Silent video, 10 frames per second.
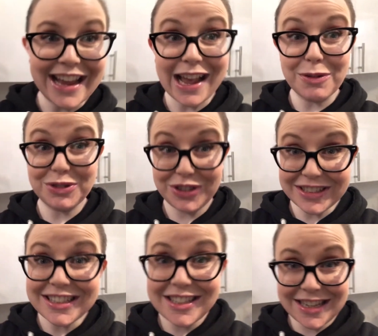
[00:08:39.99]
like I was
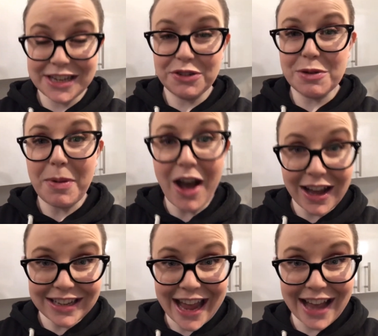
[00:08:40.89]
just listening to a
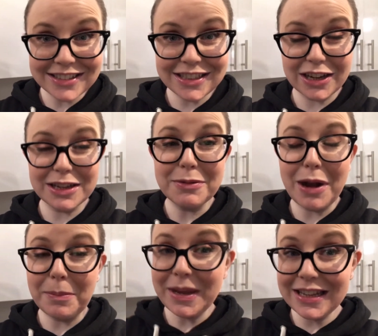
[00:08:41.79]
podcast talking
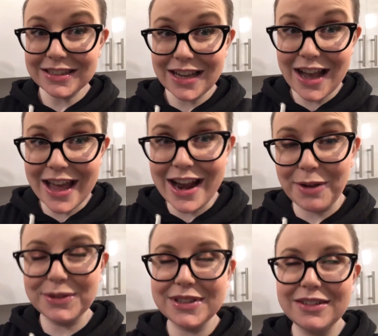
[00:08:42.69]
about pizza, and I
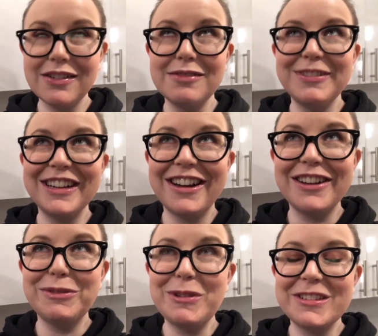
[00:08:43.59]
was like, oh my
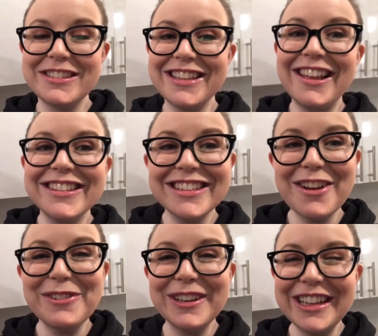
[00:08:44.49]
gosh, pizza sounds
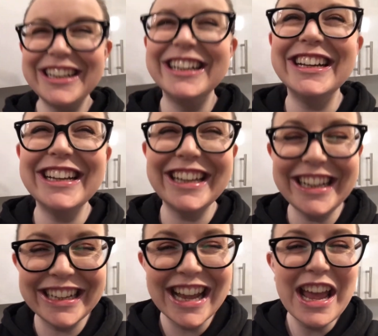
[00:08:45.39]
so
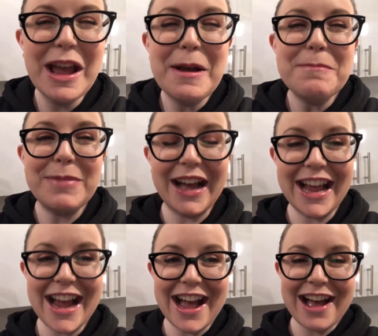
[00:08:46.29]
good.
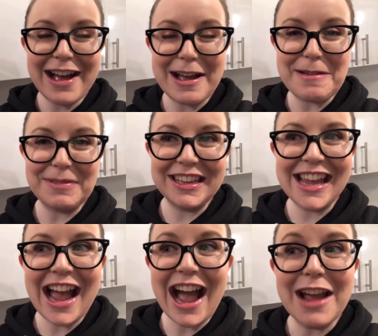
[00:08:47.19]
But
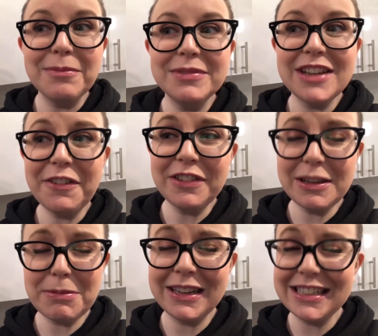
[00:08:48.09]
yeah, I'm
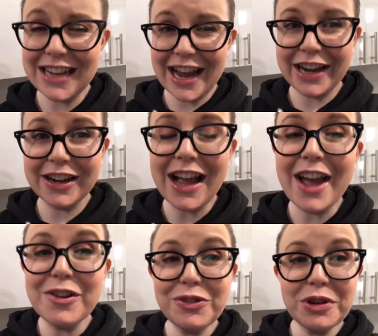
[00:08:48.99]
definitely pretty tired.
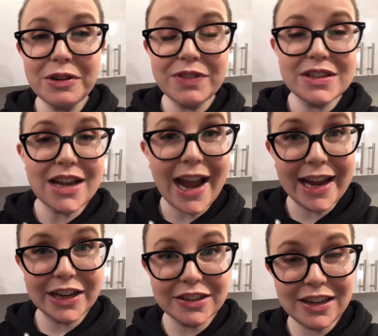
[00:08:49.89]
I don't know if the
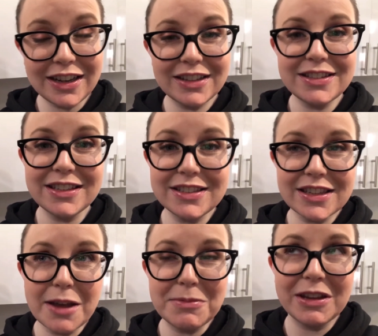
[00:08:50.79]
tiredness is
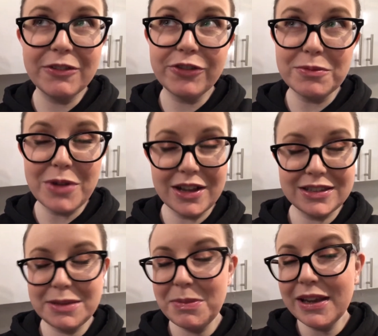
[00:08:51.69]
coming from not
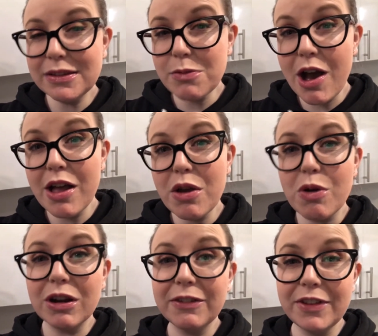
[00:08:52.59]
sleeping as well
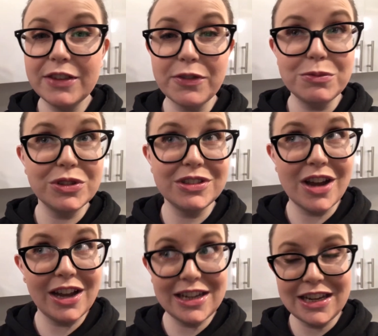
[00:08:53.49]
or if it's from just
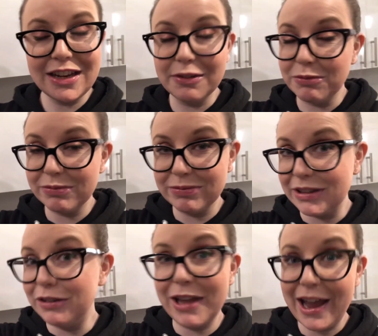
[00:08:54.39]
not eating
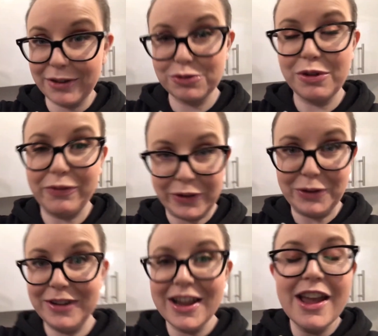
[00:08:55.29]
real actual
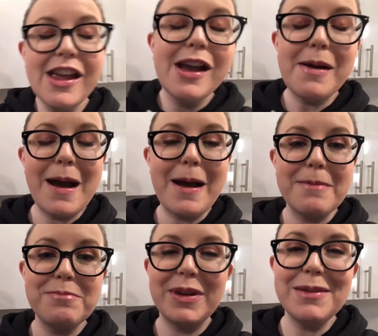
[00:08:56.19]
food.
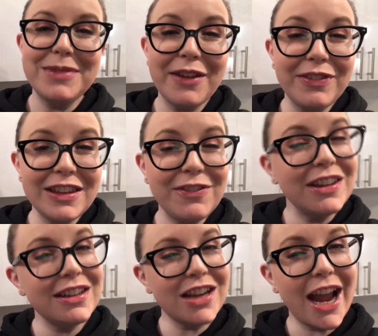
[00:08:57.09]
But I'm definitely
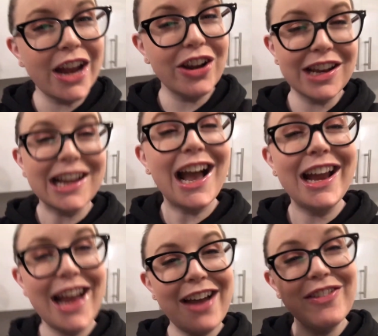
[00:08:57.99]
feeling tired, and I
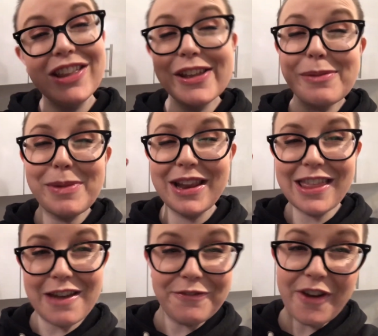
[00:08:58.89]
kind of have a little bit of
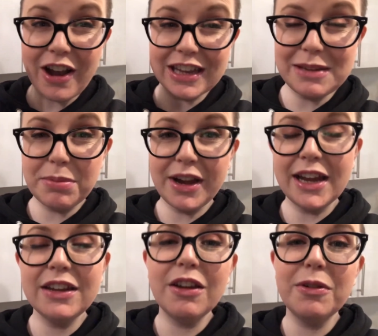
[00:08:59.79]
that foggy
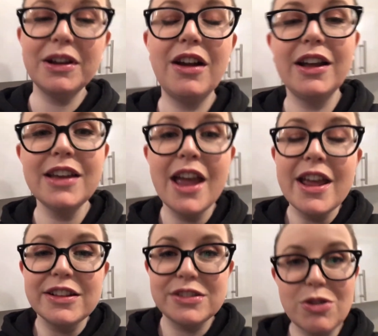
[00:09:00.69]
brain going on.
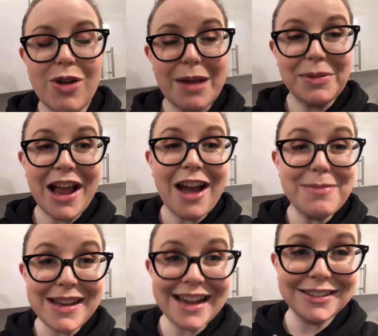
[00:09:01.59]
So I'm gonna have
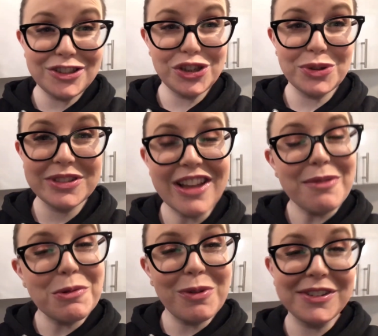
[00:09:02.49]
my next juice,
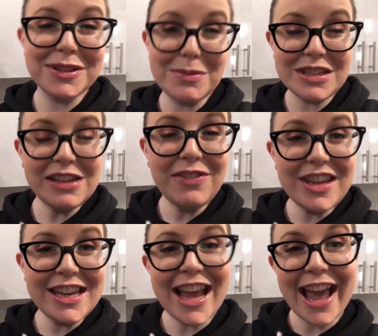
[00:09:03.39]
I'm gonna watch some TV